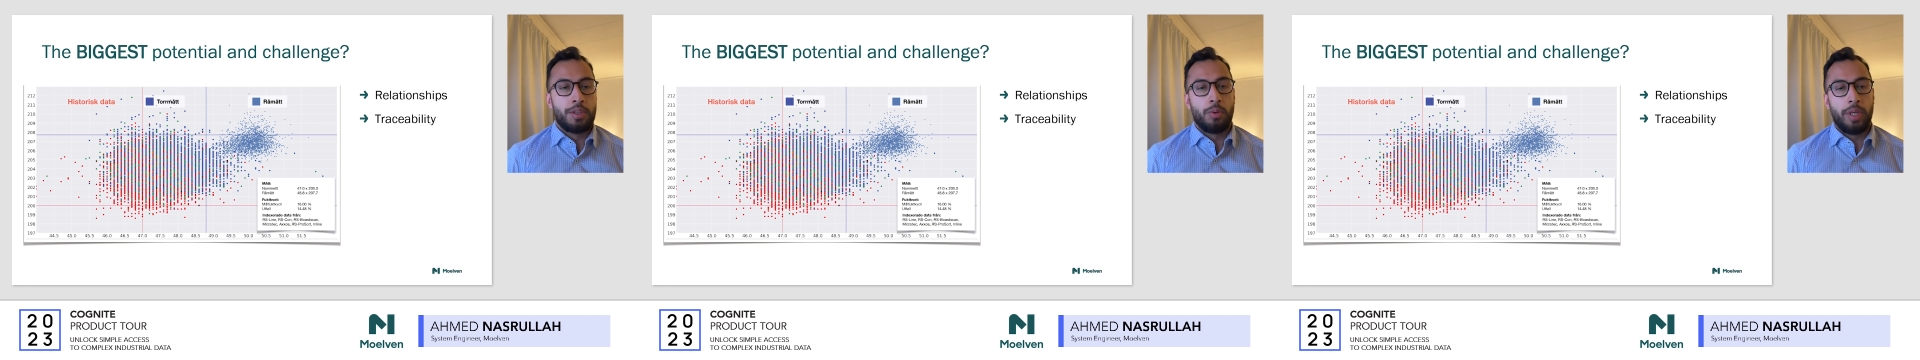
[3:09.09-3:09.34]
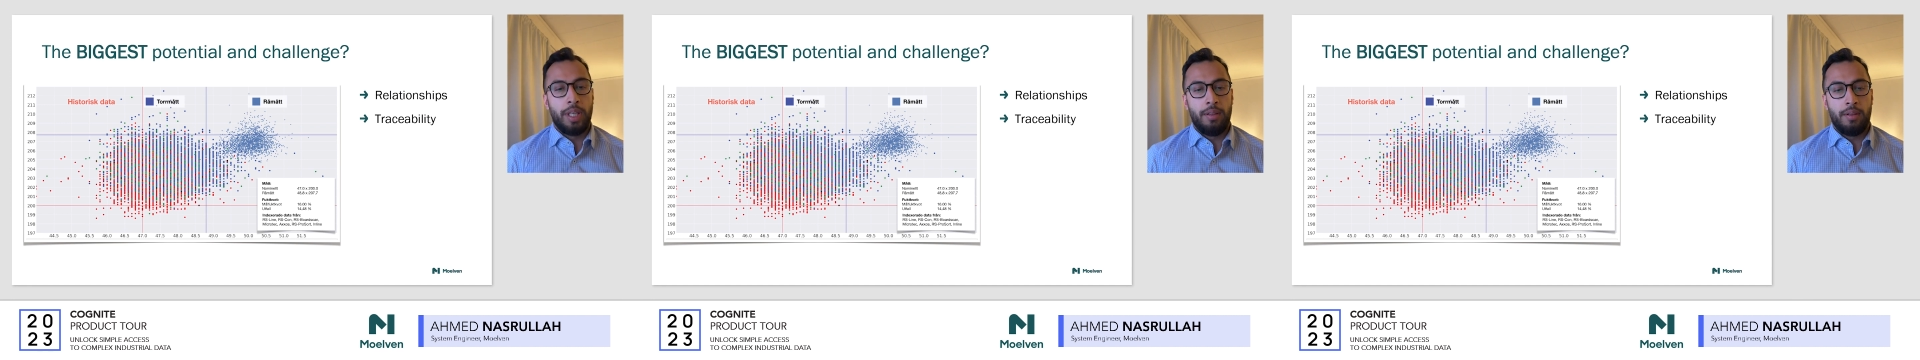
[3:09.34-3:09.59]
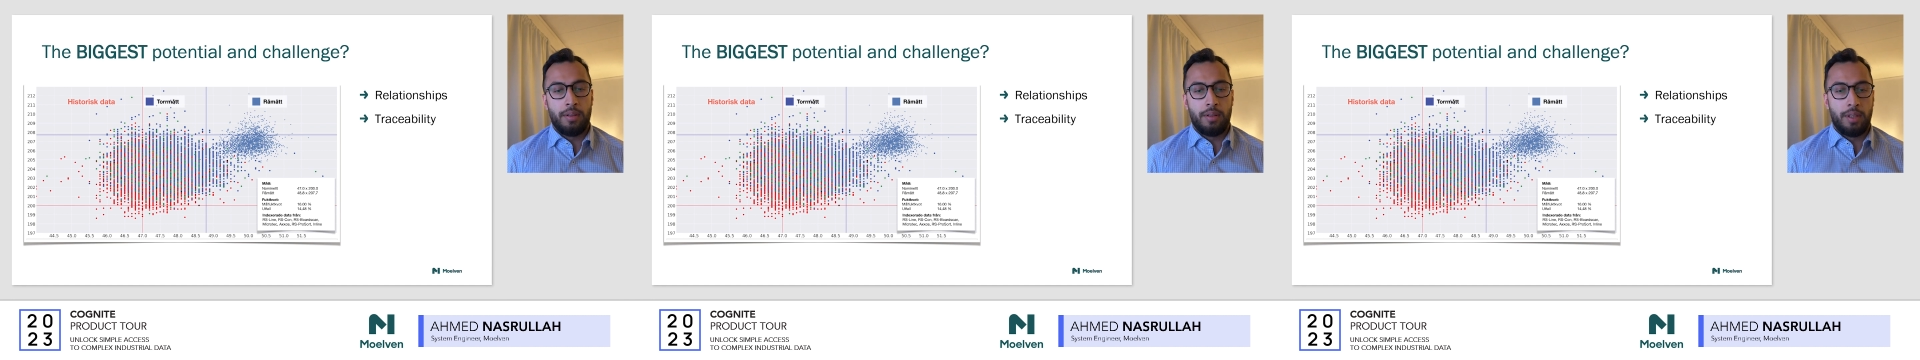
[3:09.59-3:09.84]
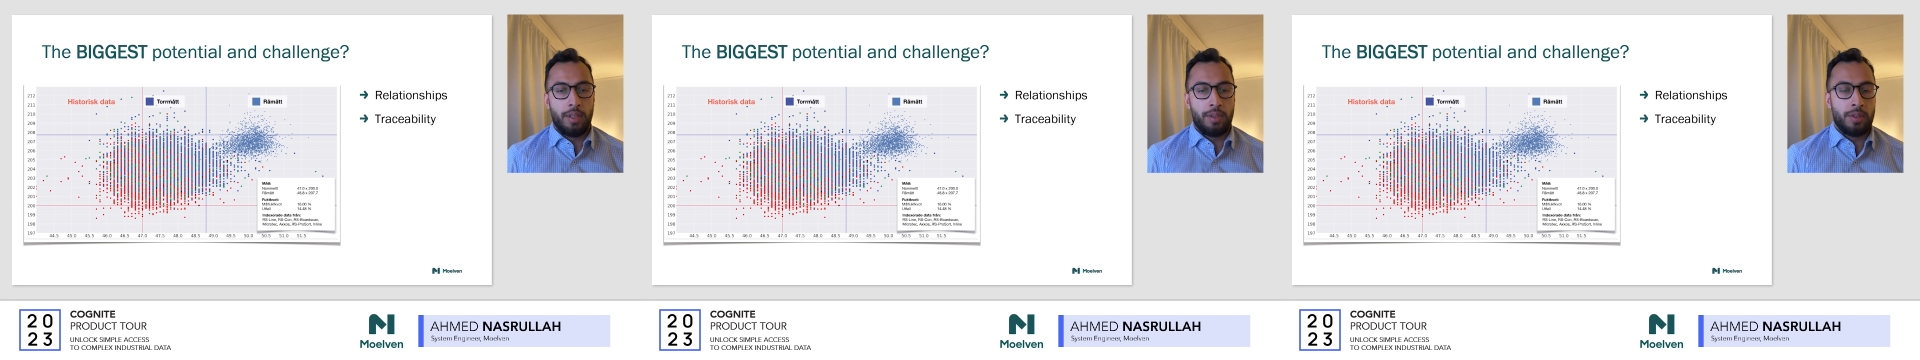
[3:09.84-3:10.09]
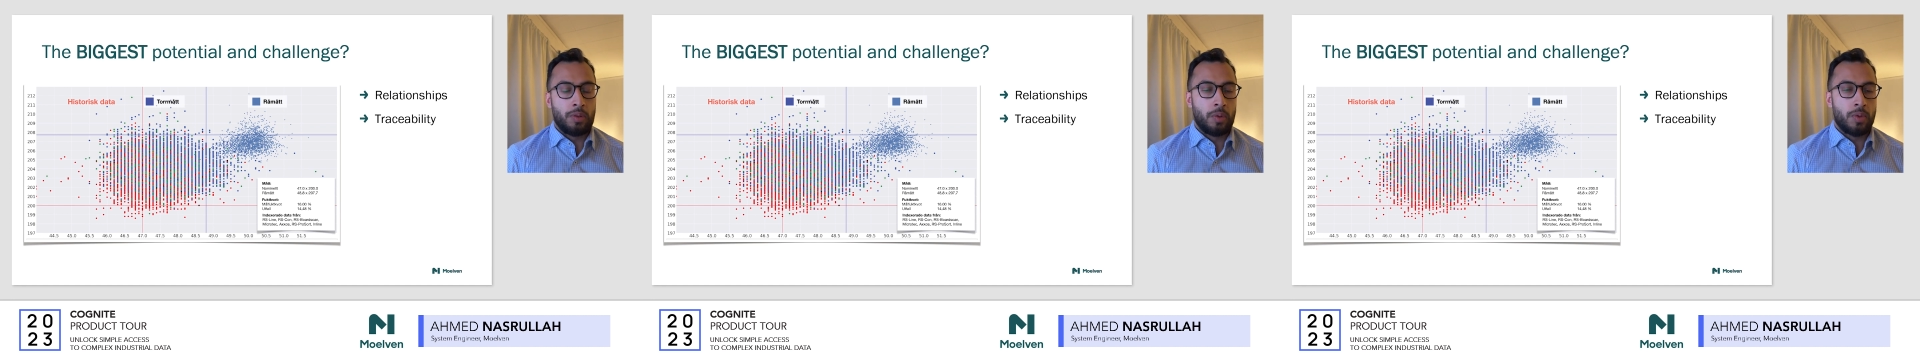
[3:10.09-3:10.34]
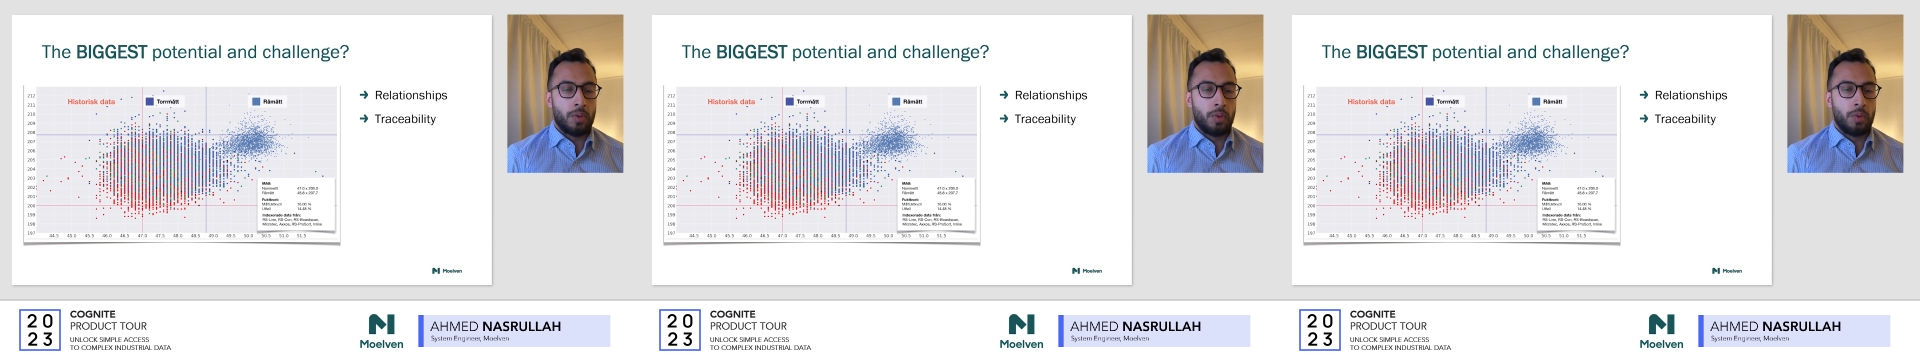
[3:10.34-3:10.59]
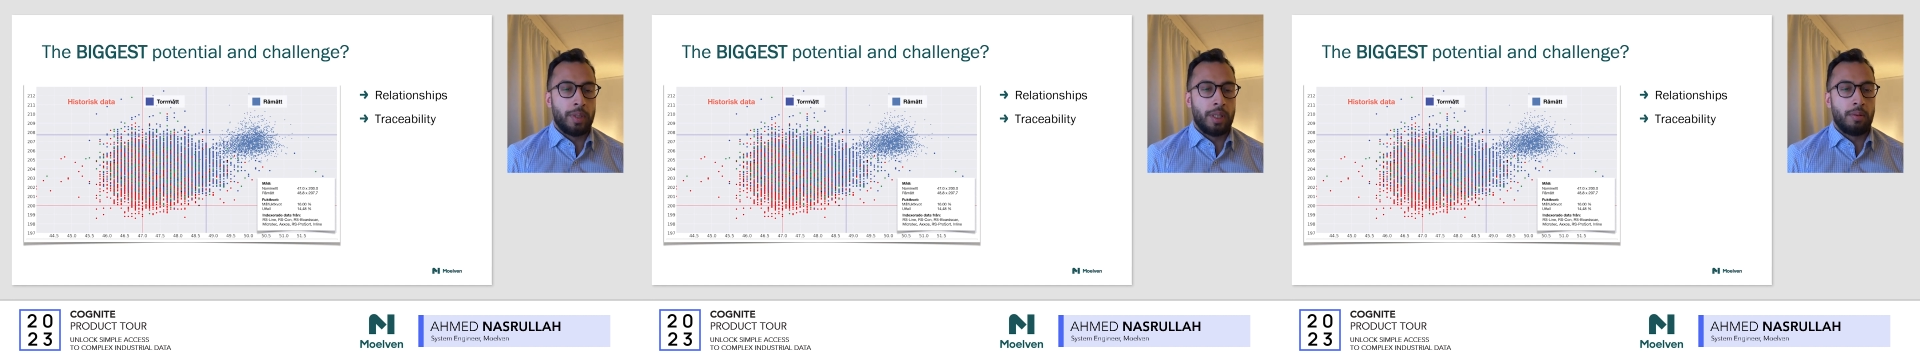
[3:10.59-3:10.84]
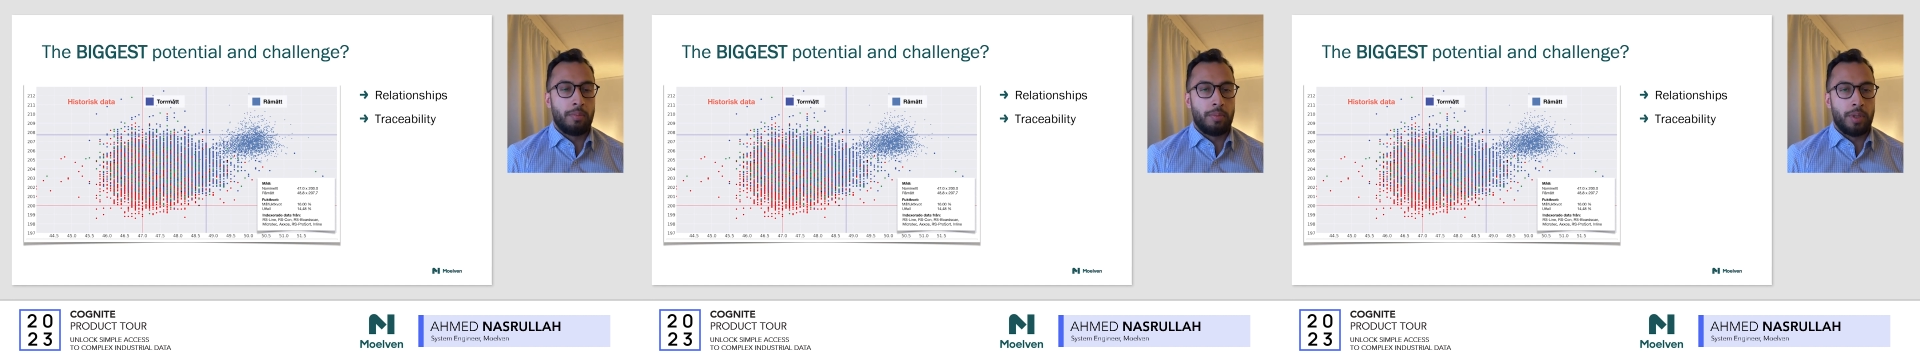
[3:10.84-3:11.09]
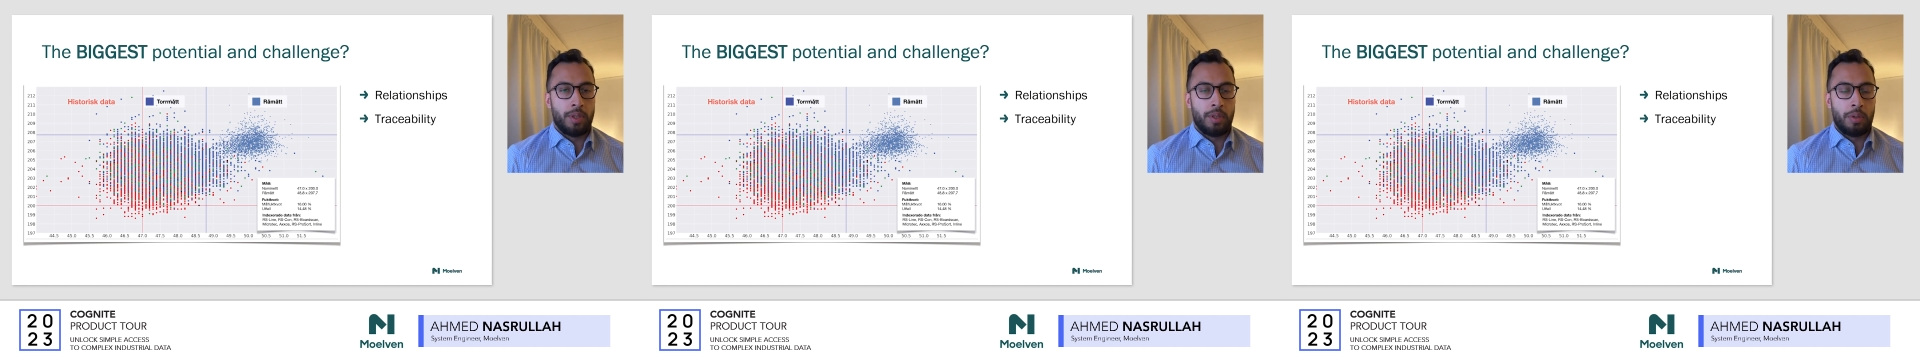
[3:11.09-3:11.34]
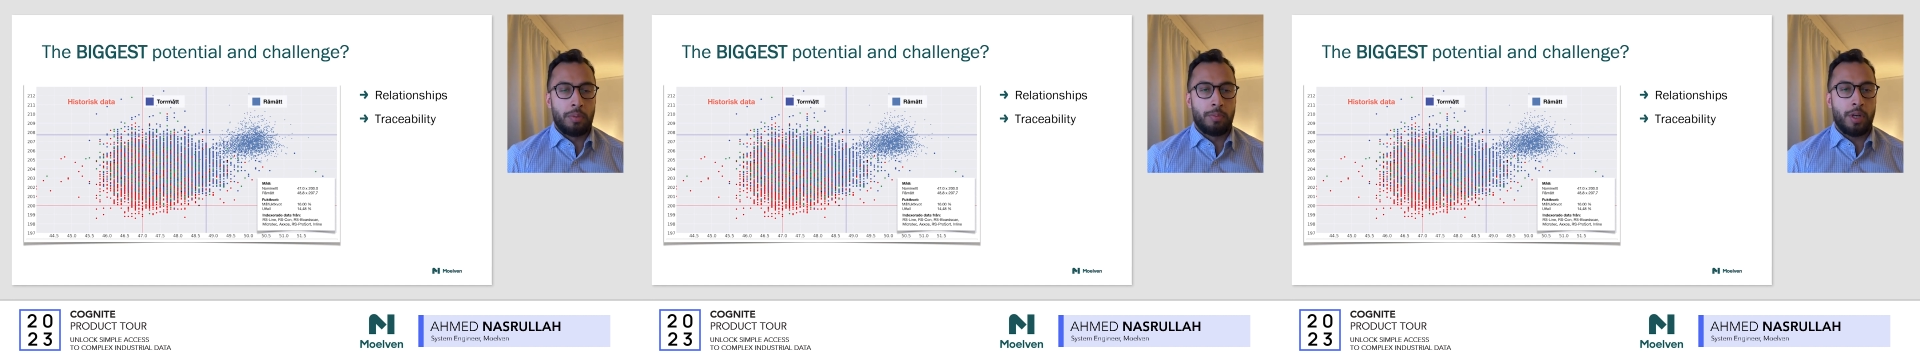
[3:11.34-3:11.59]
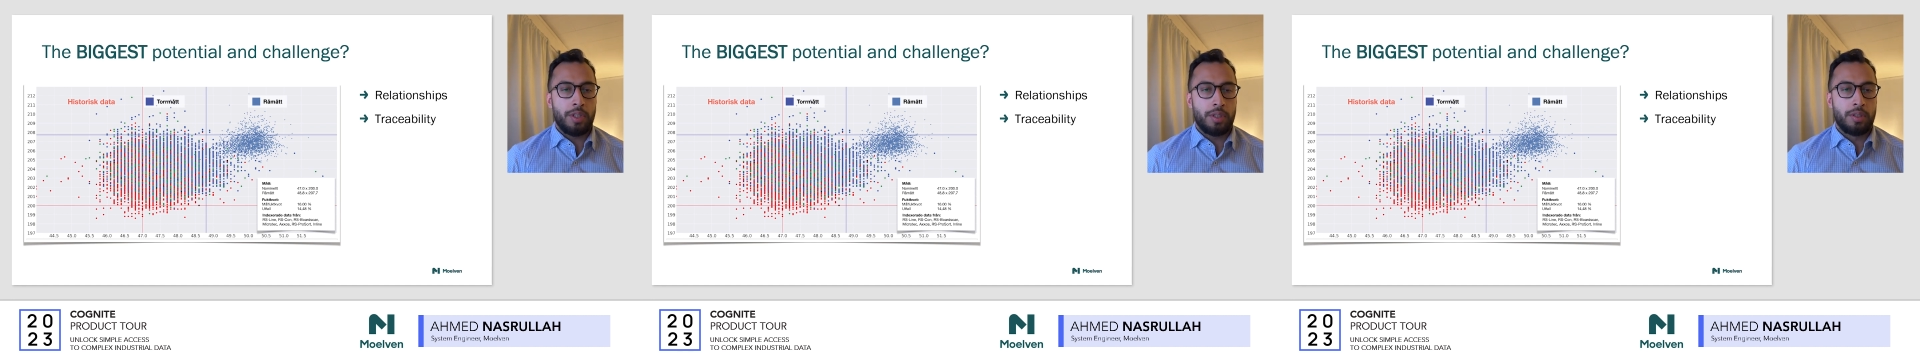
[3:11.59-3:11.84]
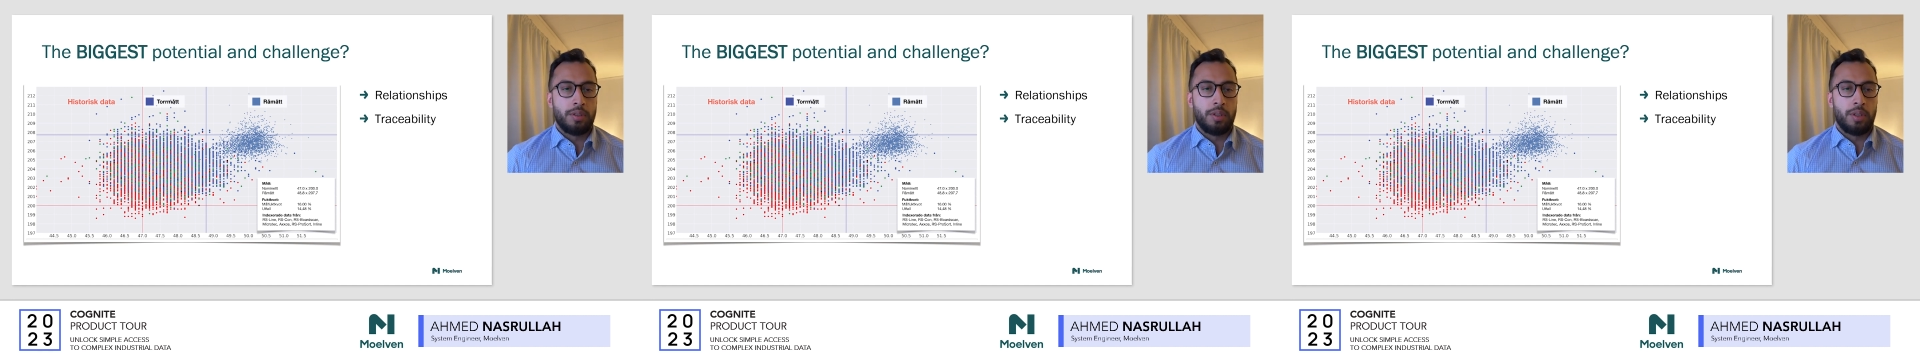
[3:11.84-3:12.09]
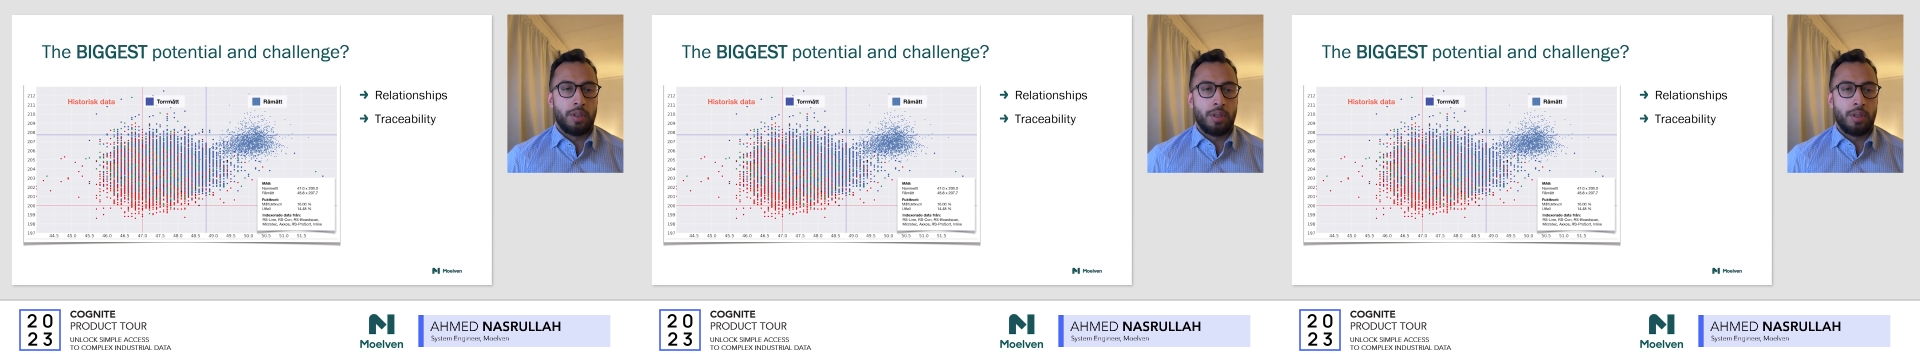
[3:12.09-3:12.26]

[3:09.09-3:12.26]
So in the digital sawmill project,